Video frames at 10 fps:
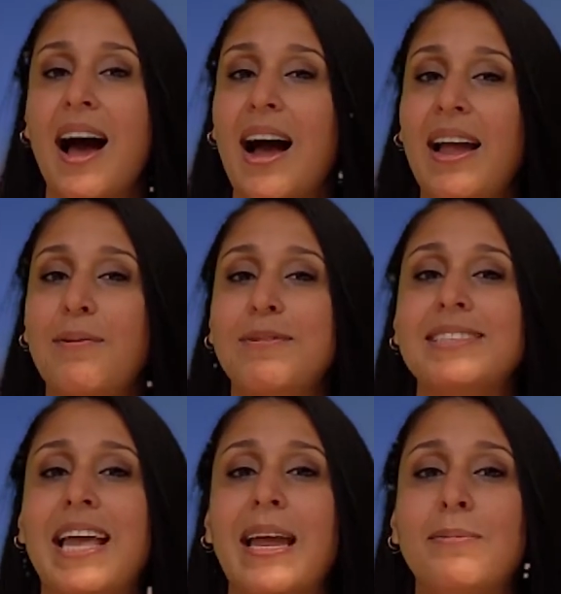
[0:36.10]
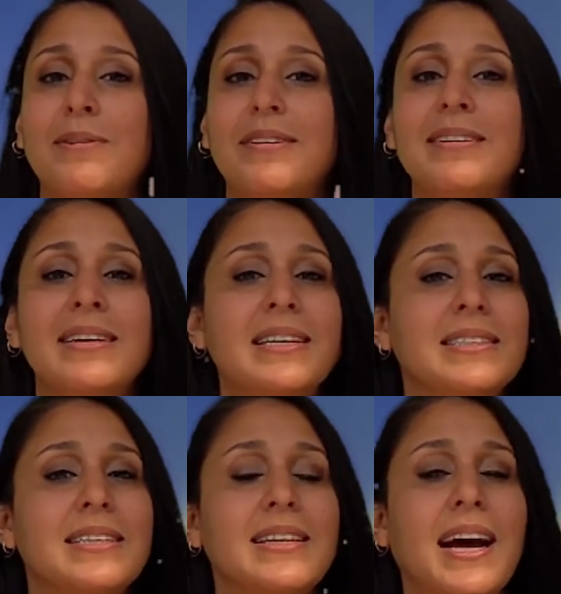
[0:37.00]
I was able
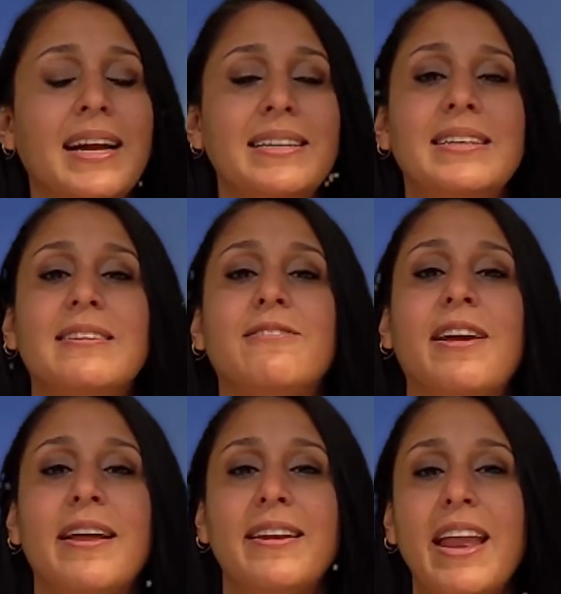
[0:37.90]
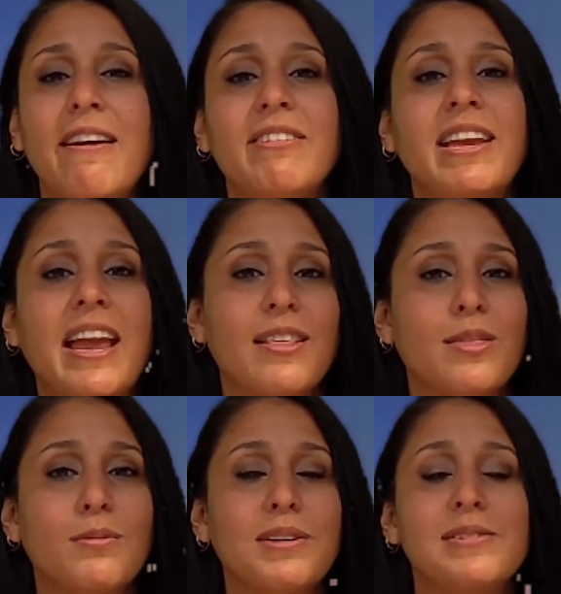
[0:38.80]
to kind of navigate
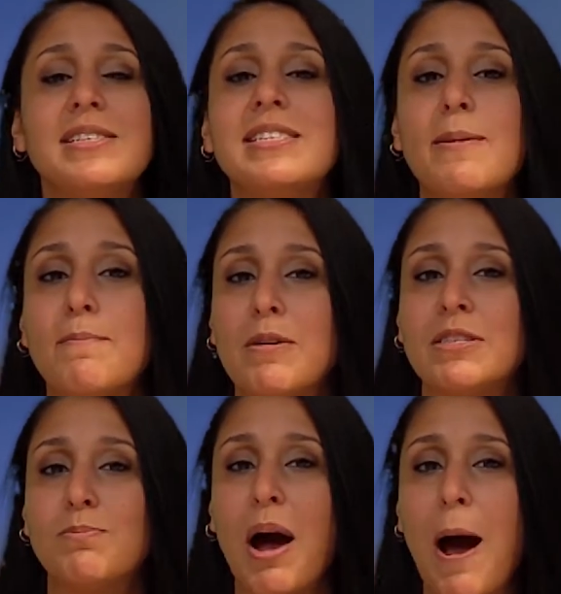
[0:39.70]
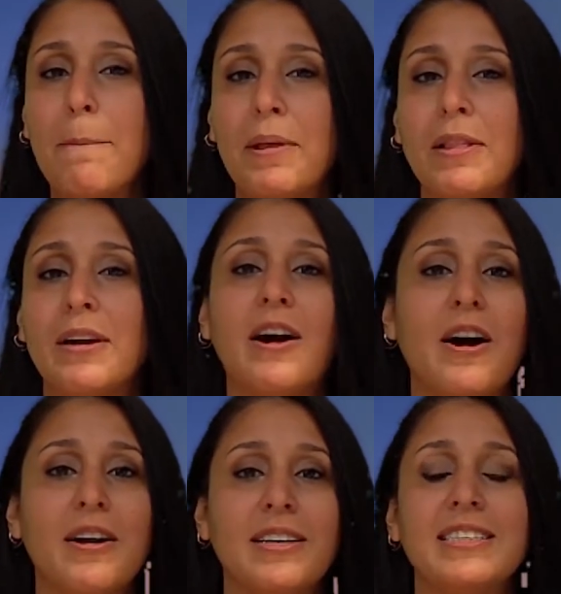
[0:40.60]
through some most popular
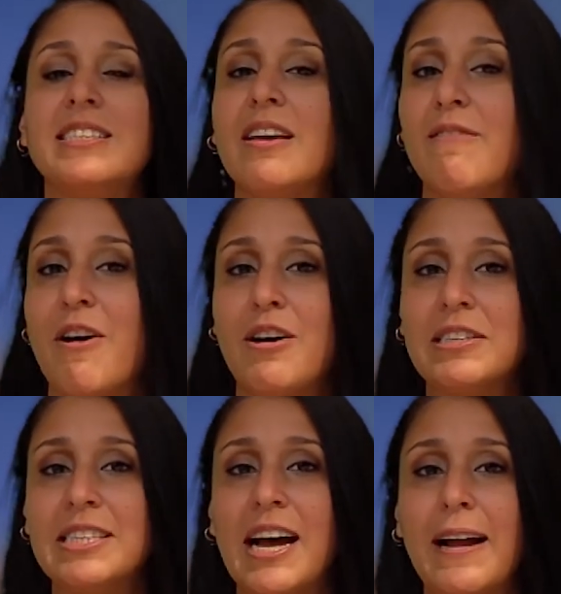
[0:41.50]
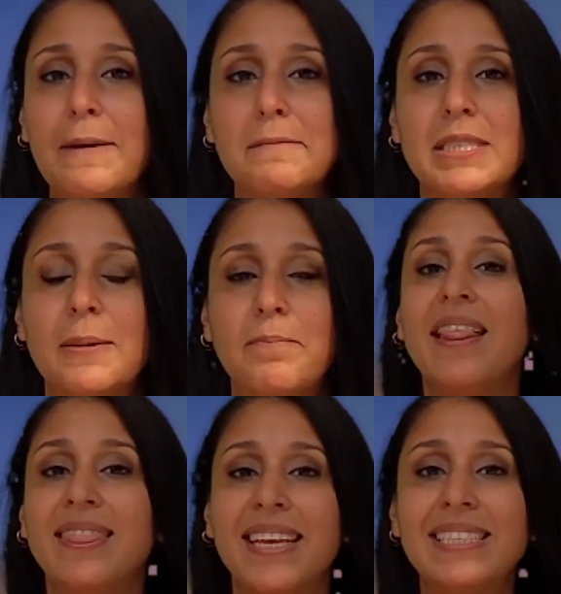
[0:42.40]
artists of all times.
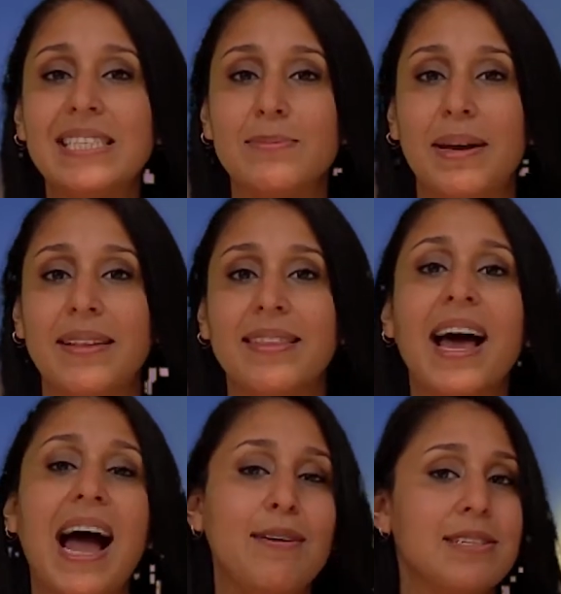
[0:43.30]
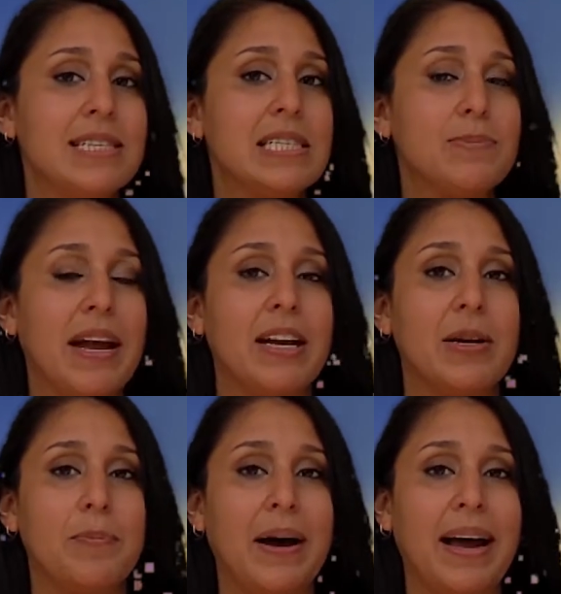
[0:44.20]
This month, I was inspired
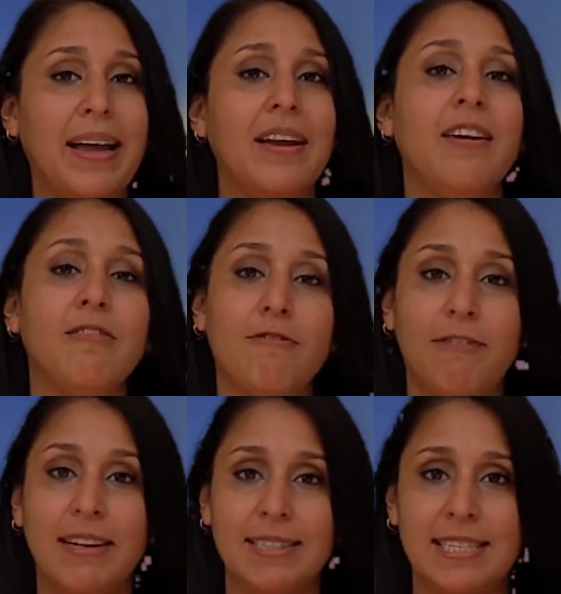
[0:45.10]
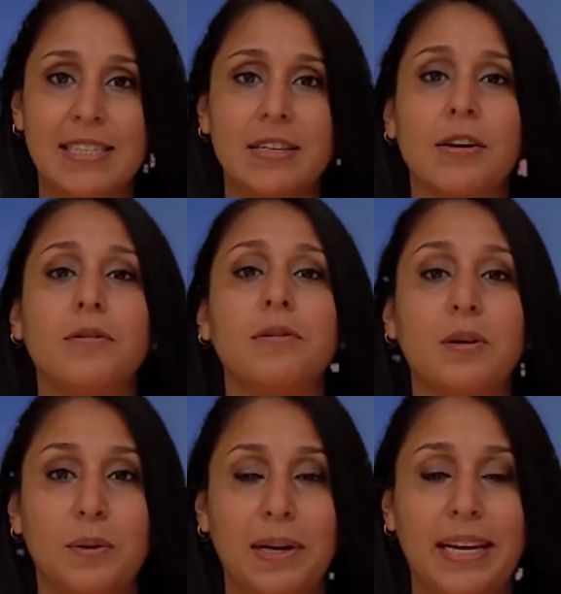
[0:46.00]
by Francisco
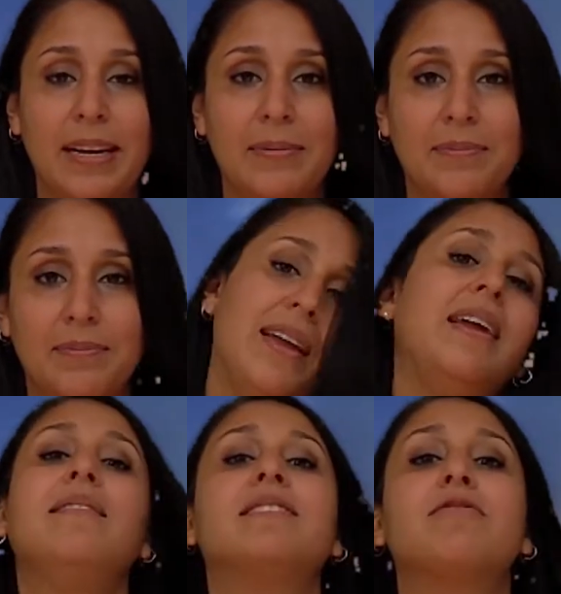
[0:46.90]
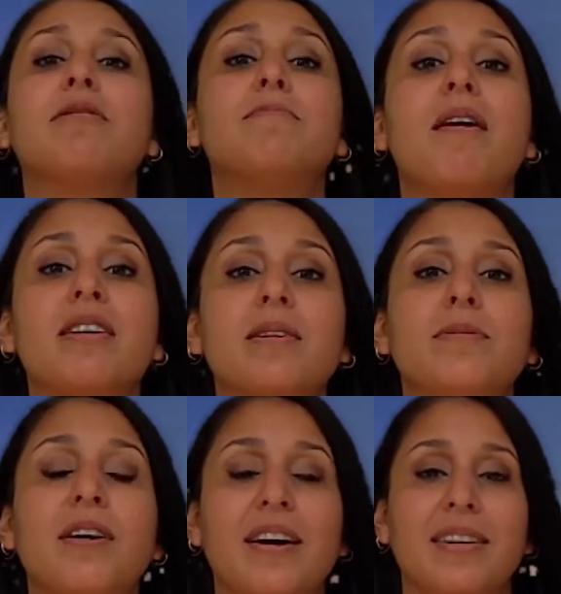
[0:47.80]
Goya. He was a
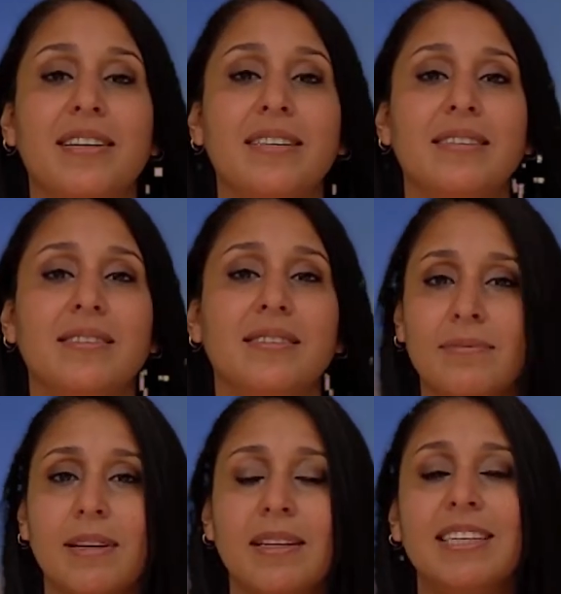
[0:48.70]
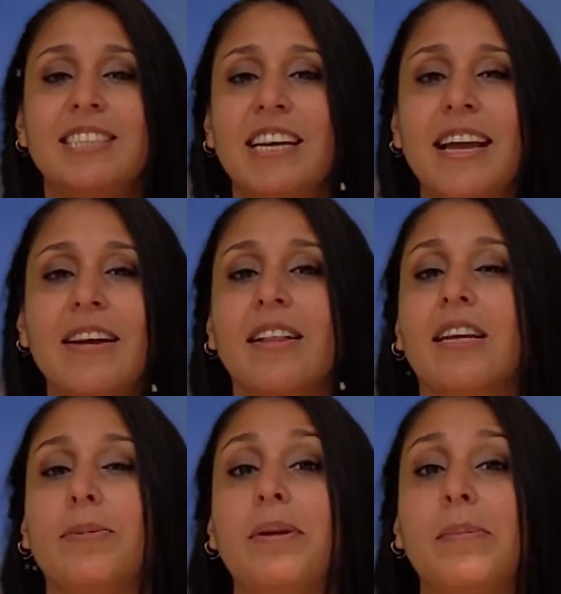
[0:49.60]
remarkable artist. Let's check out a
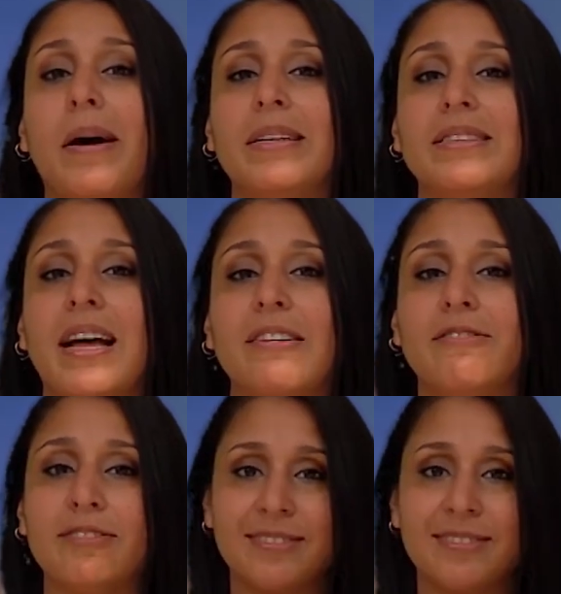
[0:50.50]
little bit about his life.